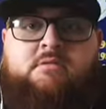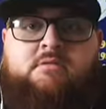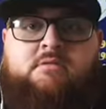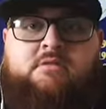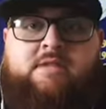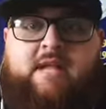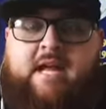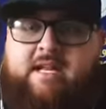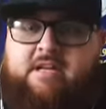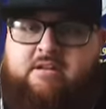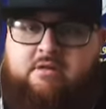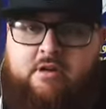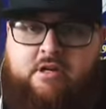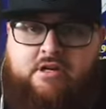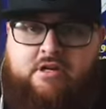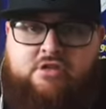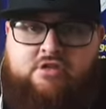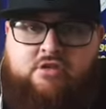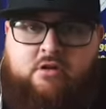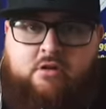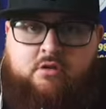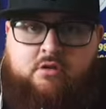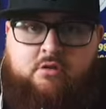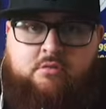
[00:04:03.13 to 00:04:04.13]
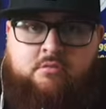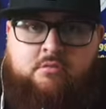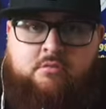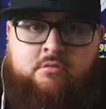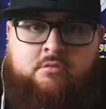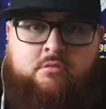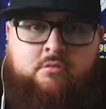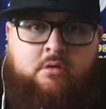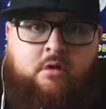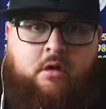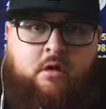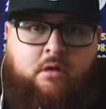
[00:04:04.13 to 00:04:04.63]
Danny Green struggled.
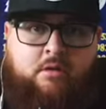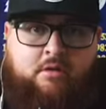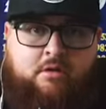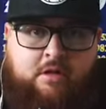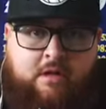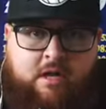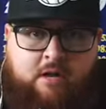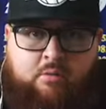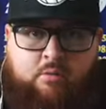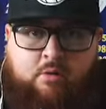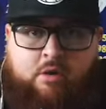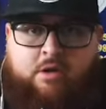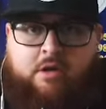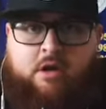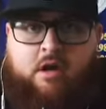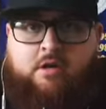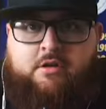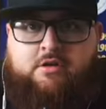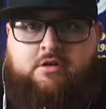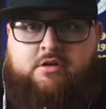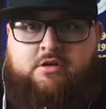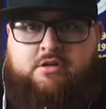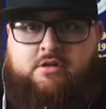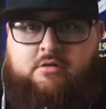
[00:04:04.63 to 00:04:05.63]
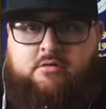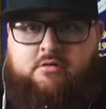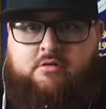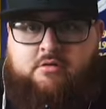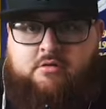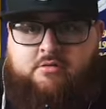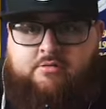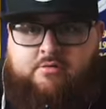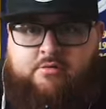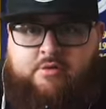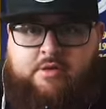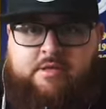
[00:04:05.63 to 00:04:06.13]
You gotta work on your, your
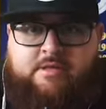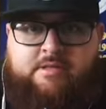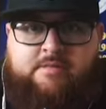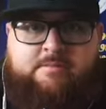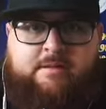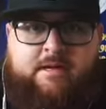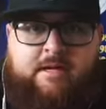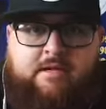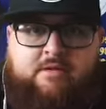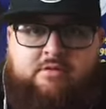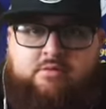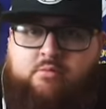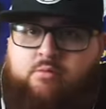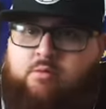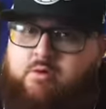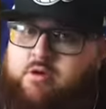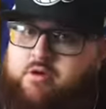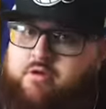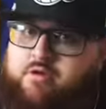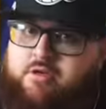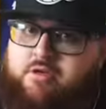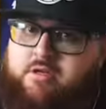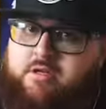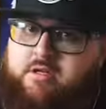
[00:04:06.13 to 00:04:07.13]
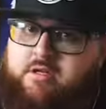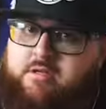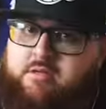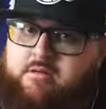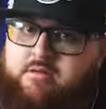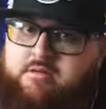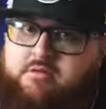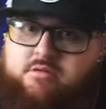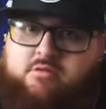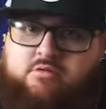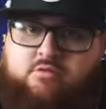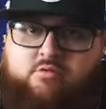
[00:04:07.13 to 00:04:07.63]
threes, man. You weren't you didn't
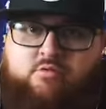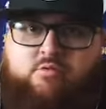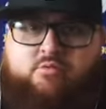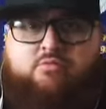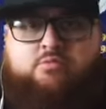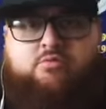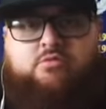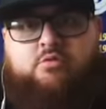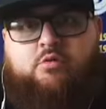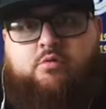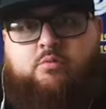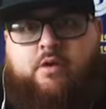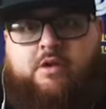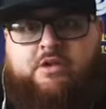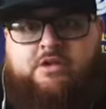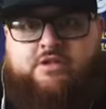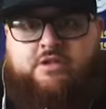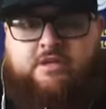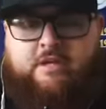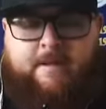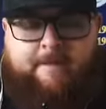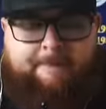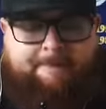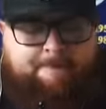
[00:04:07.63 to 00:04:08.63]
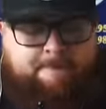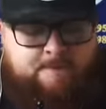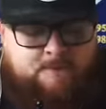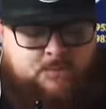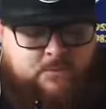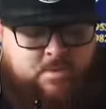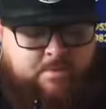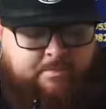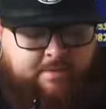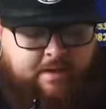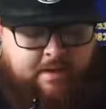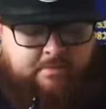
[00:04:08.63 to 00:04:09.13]
do much tonight.
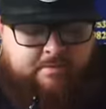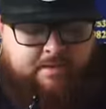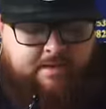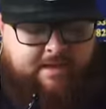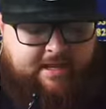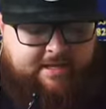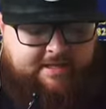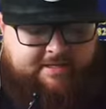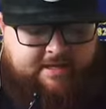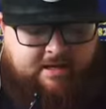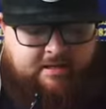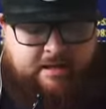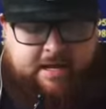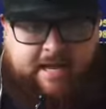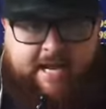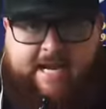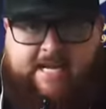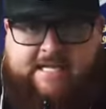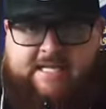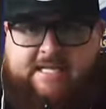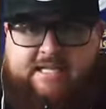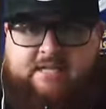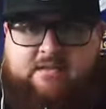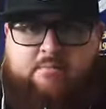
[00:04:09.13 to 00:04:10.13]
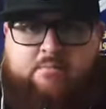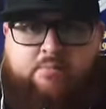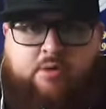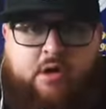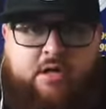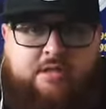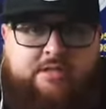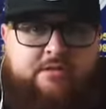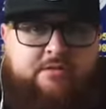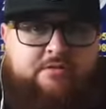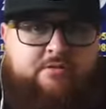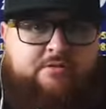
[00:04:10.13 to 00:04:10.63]
But I really liked how AD and
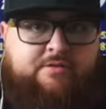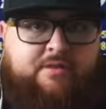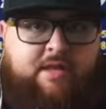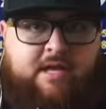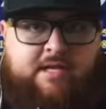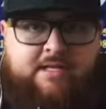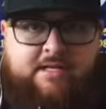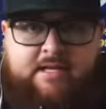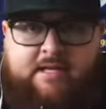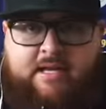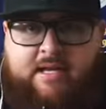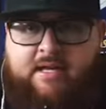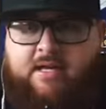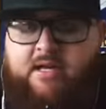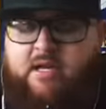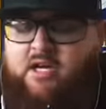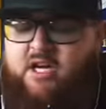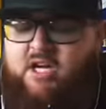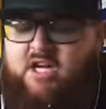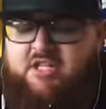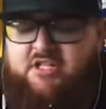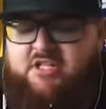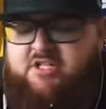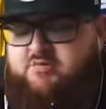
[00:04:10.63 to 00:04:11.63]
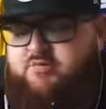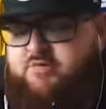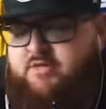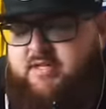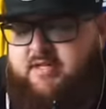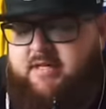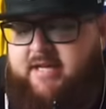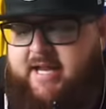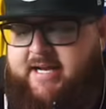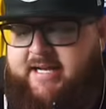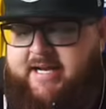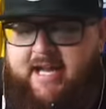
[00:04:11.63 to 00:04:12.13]
LeBron did their thing tonight. Just really
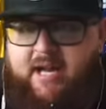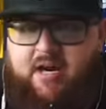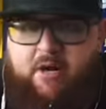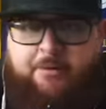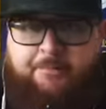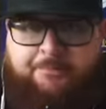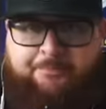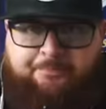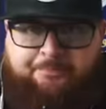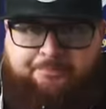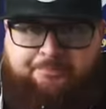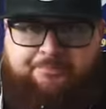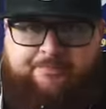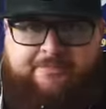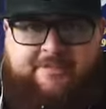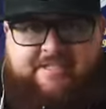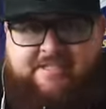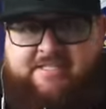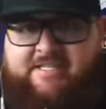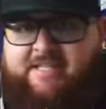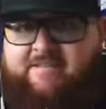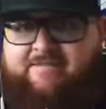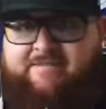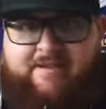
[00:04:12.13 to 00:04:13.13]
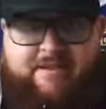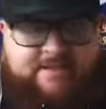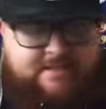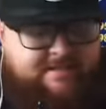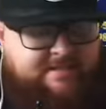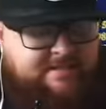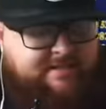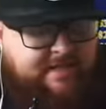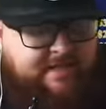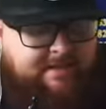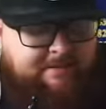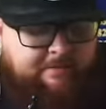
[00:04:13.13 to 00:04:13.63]
liked how this
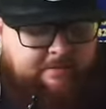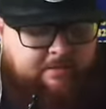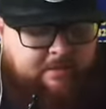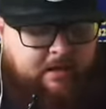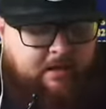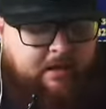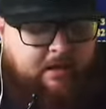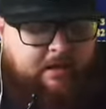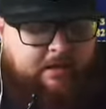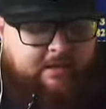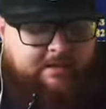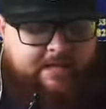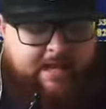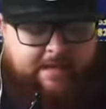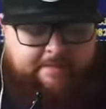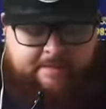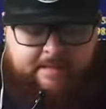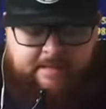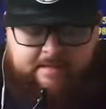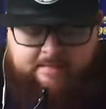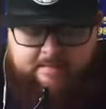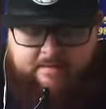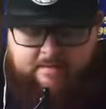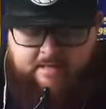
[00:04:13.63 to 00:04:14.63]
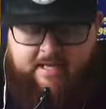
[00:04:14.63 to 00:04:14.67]
defensive team came in.